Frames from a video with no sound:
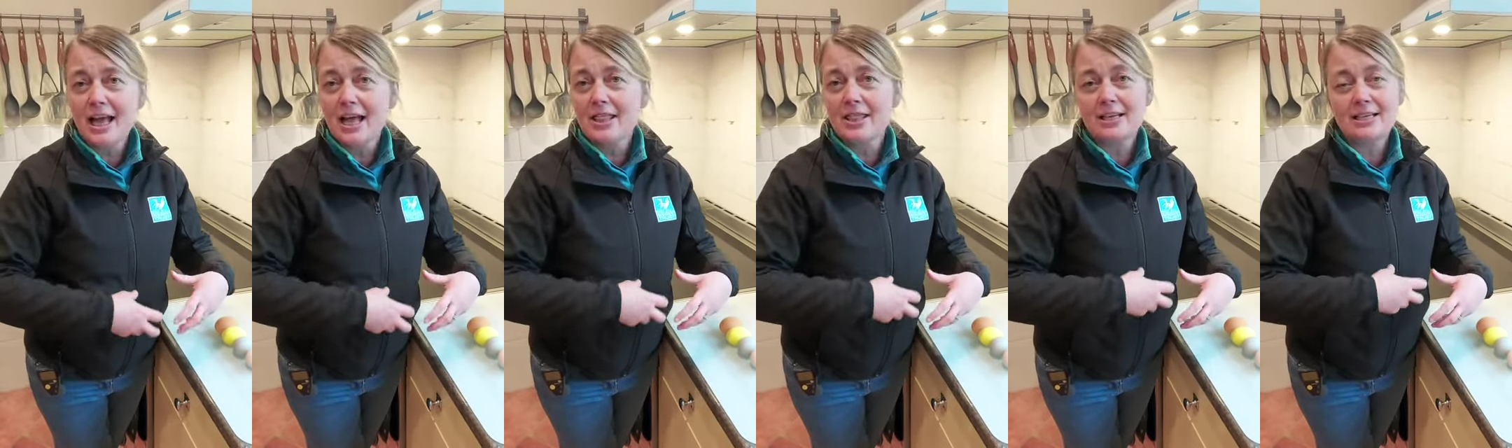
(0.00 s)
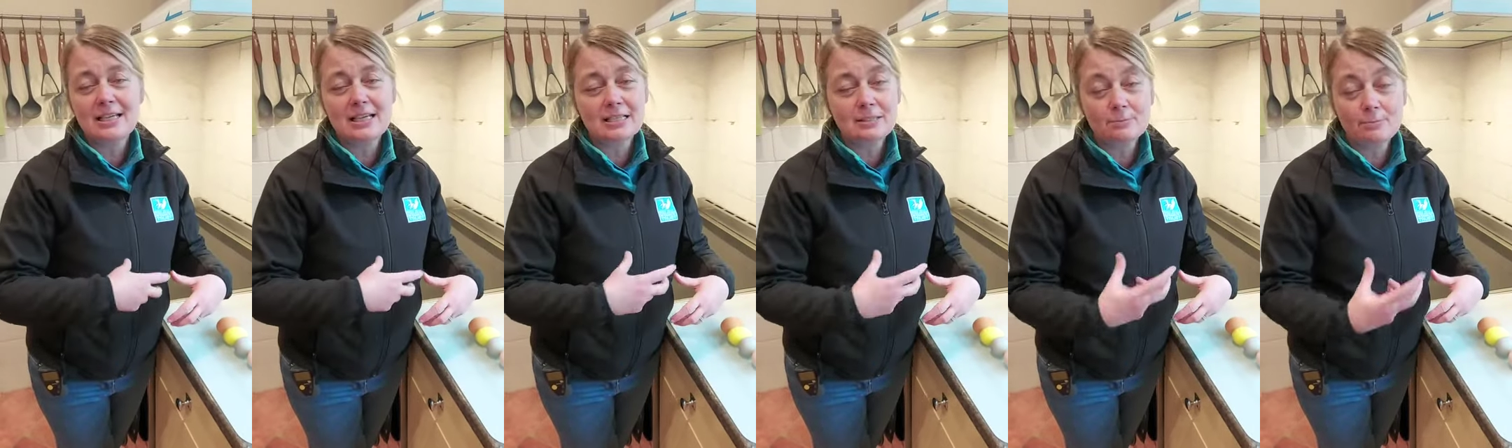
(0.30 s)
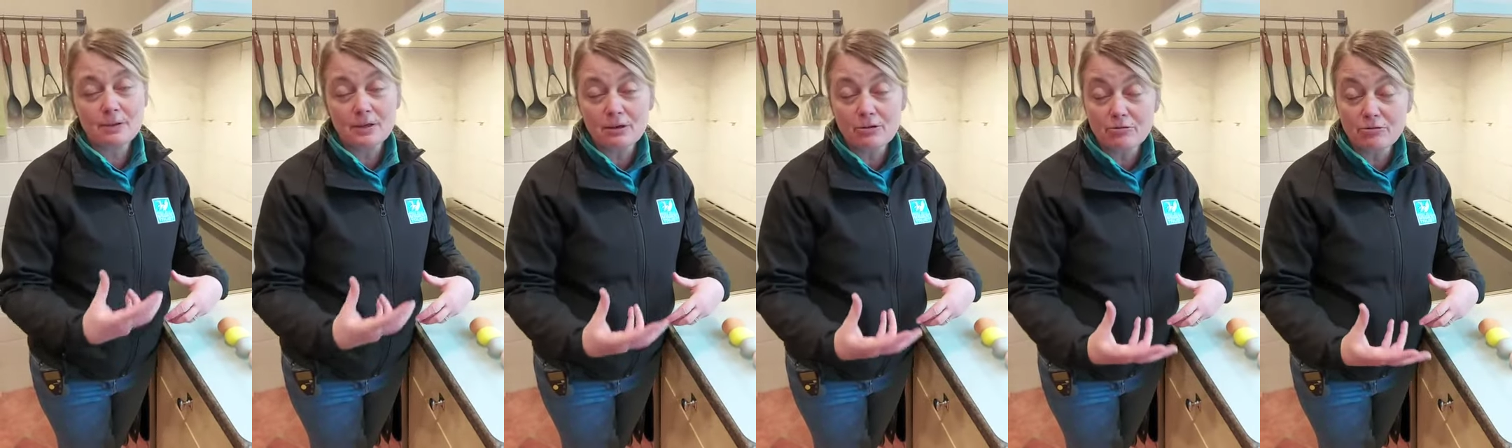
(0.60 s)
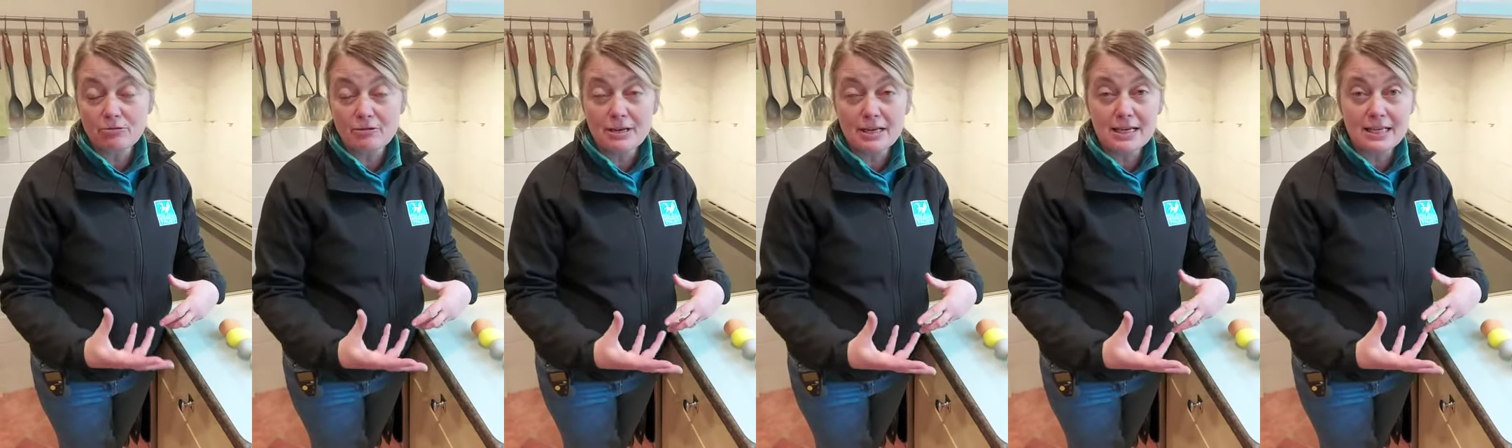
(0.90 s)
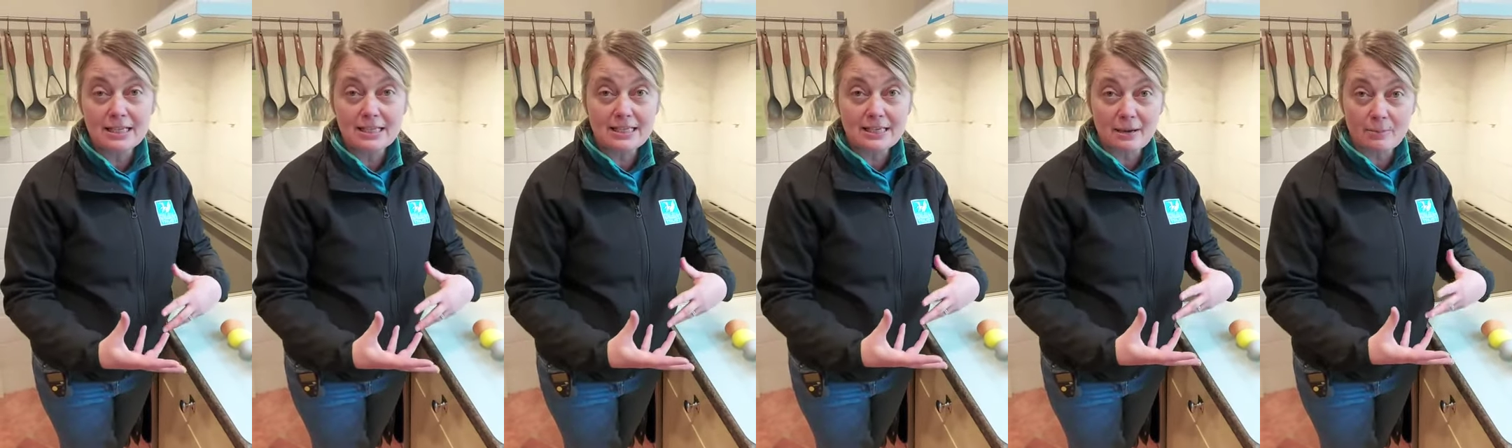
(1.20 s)
They tend to be
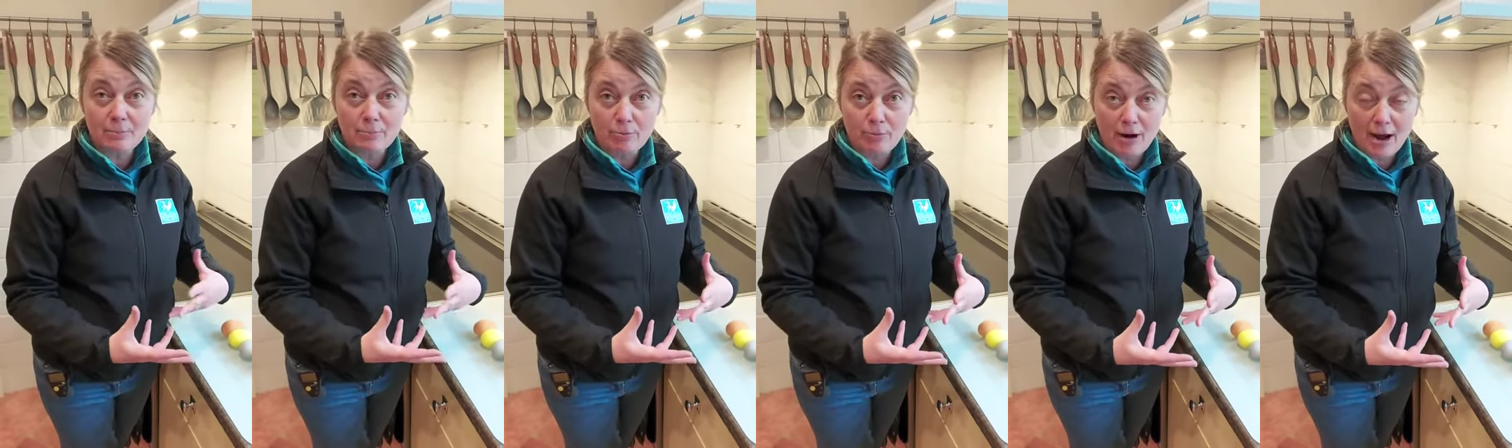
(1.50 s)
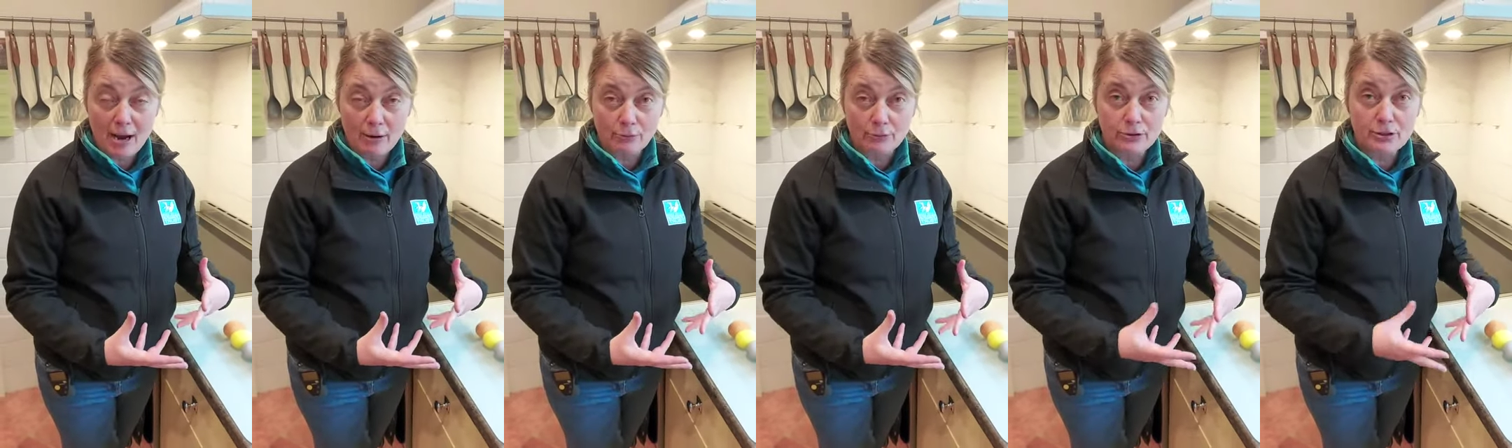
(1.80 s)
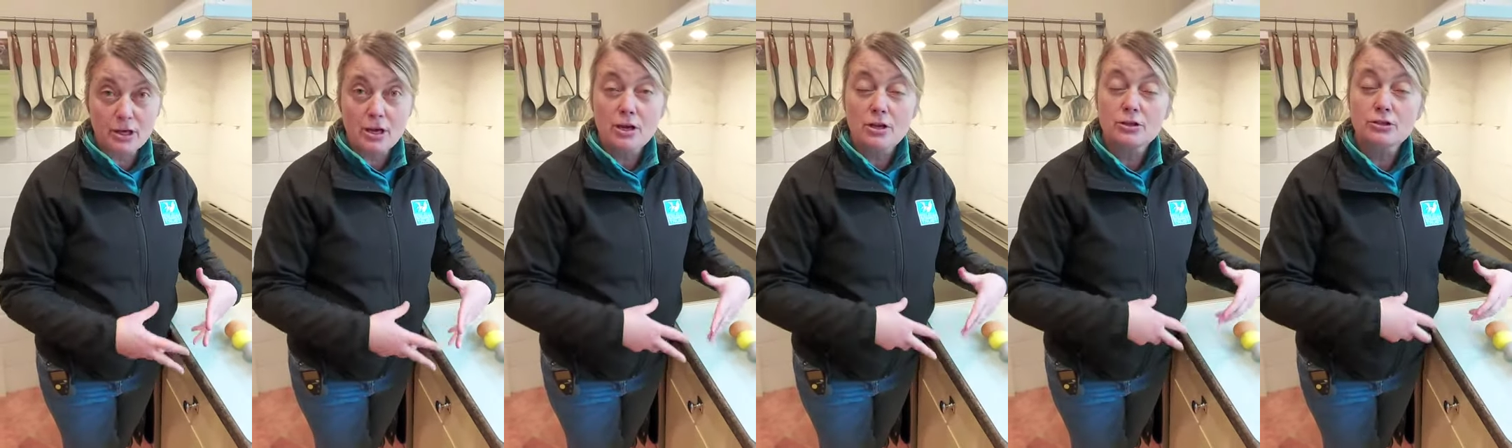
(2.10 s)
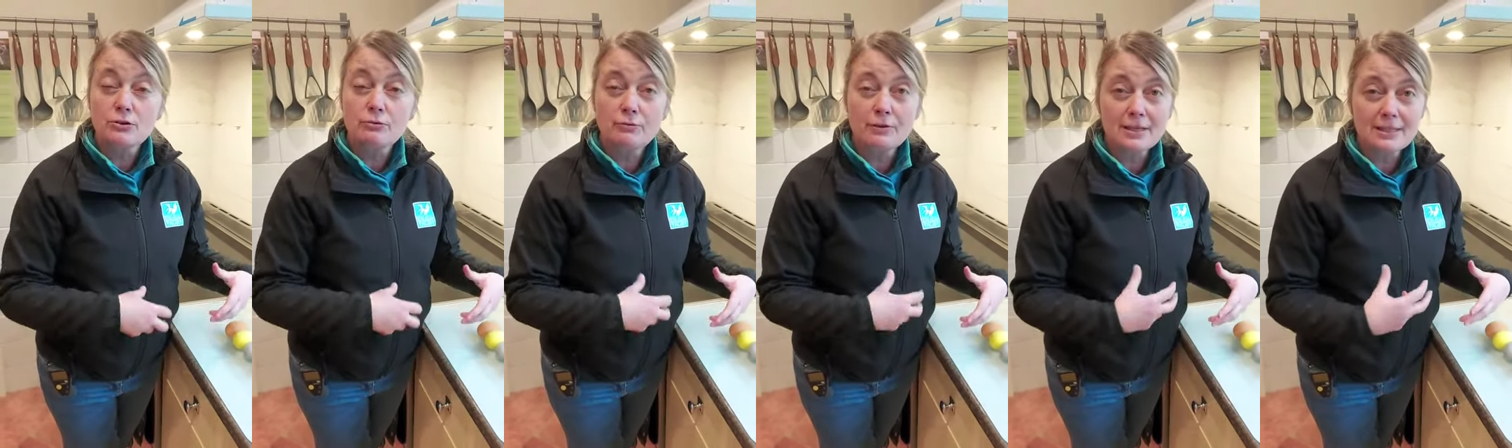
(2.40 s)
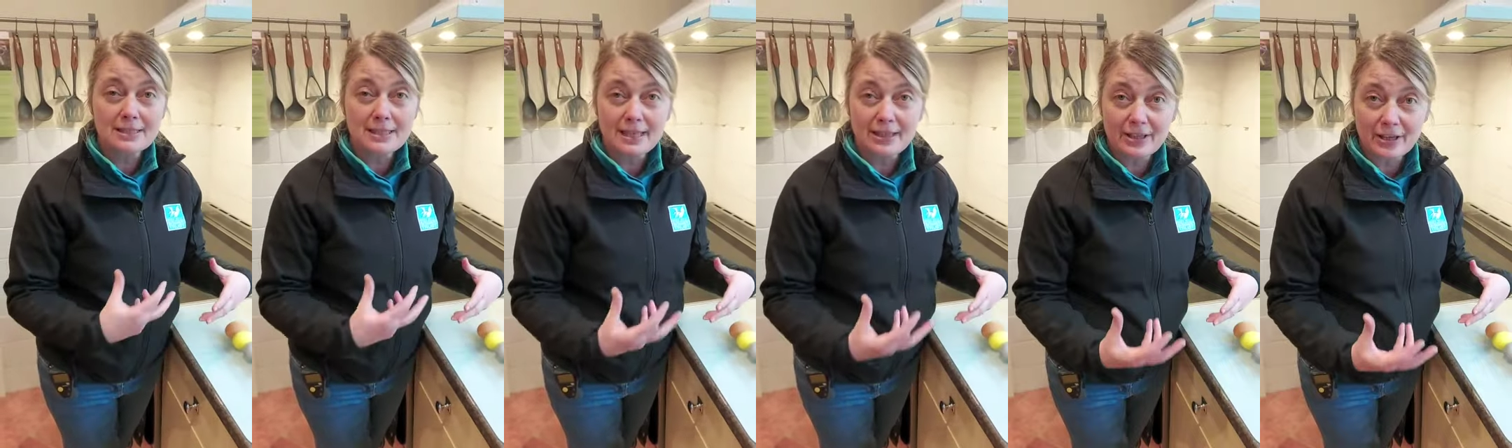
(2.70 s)
greens and browns. So things
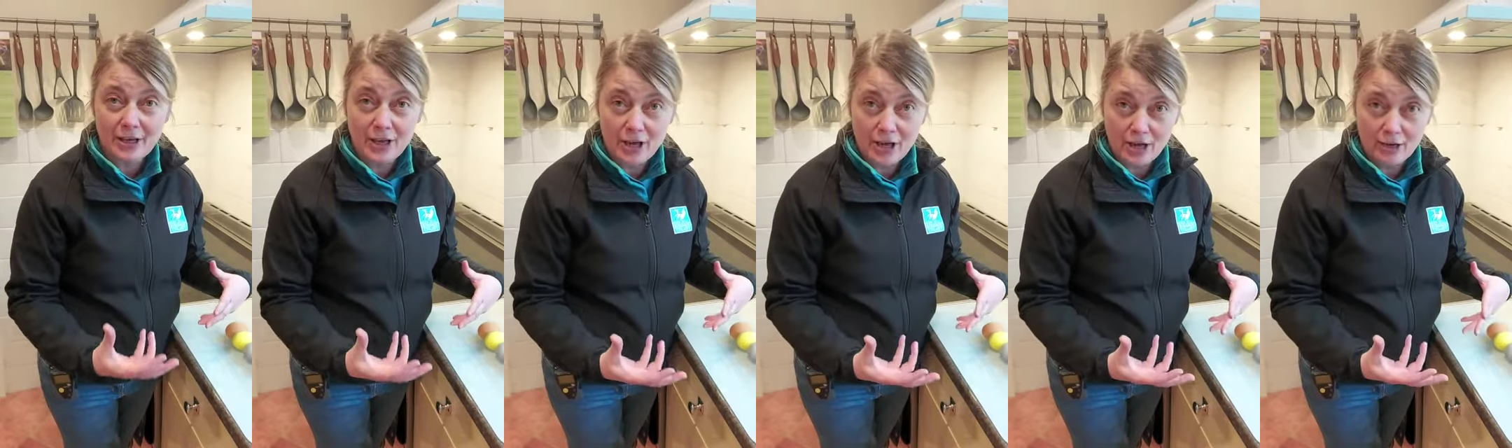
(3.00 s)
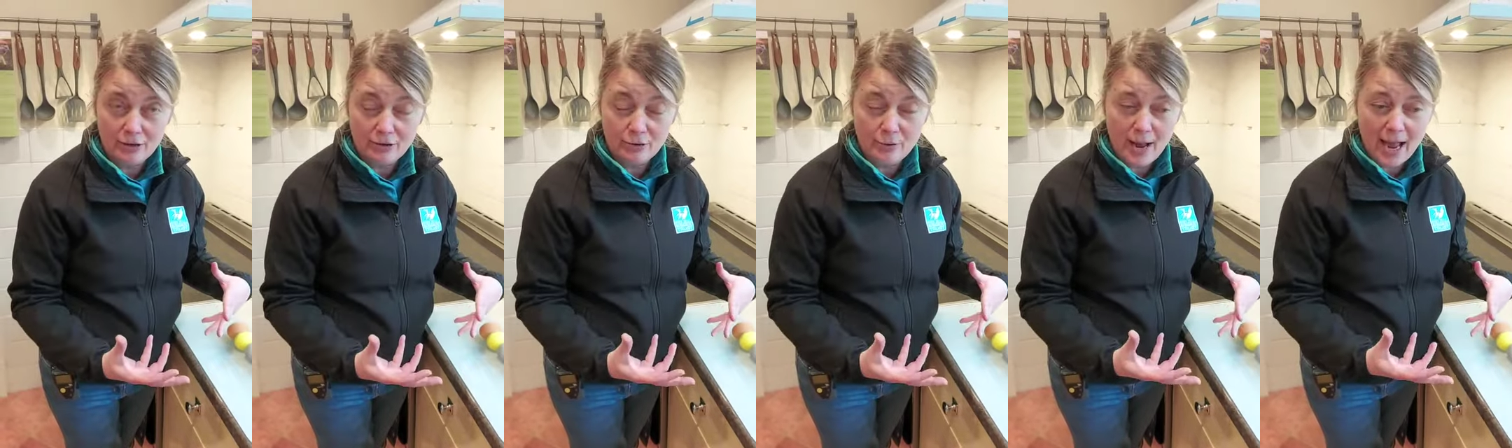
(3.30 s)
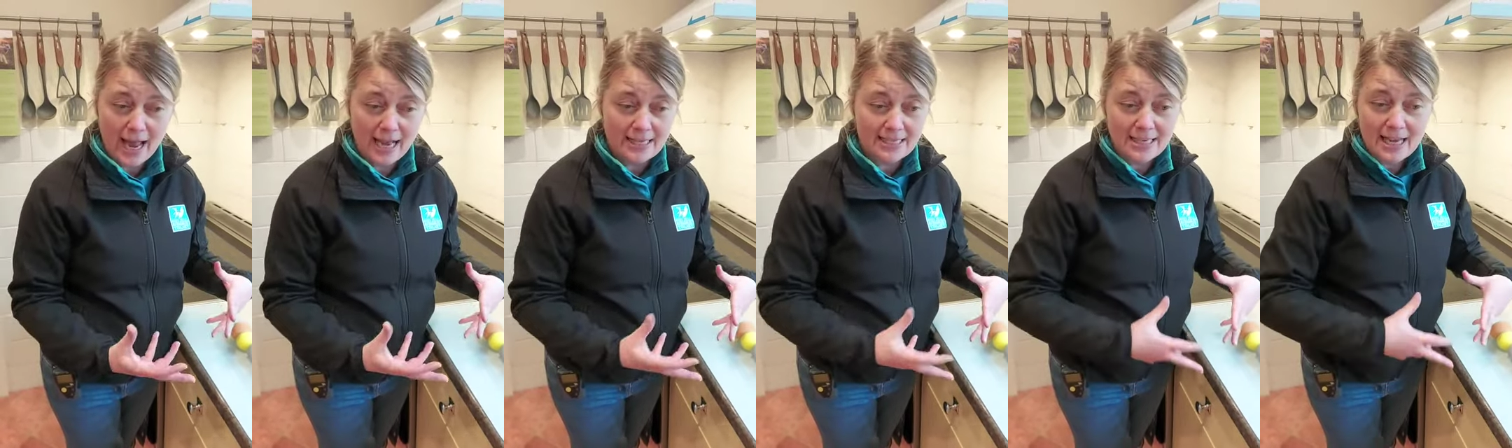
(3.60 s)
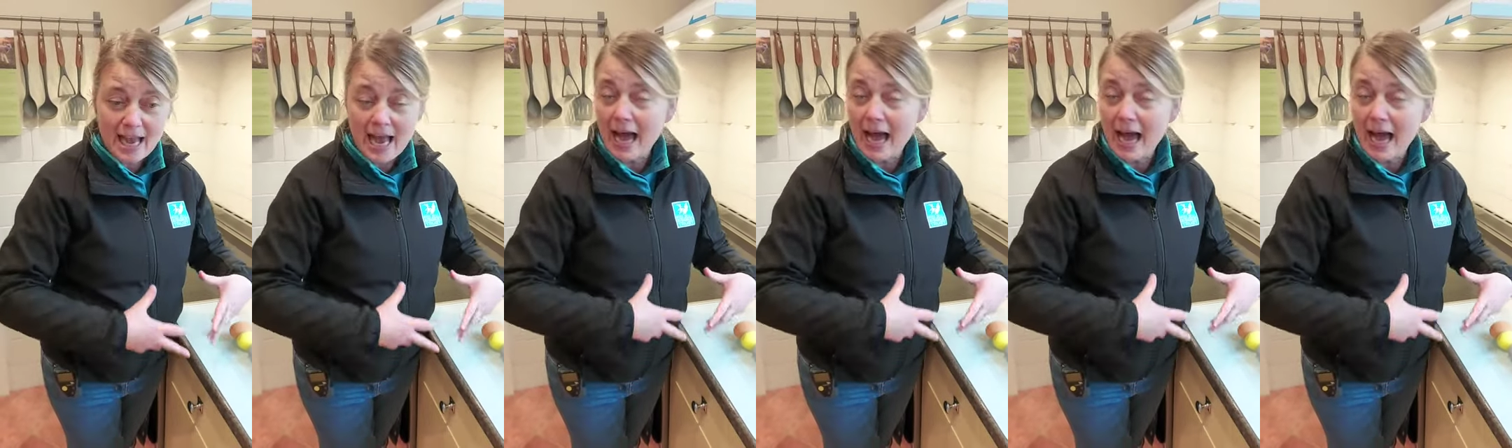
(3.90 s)
like the curlew eggs.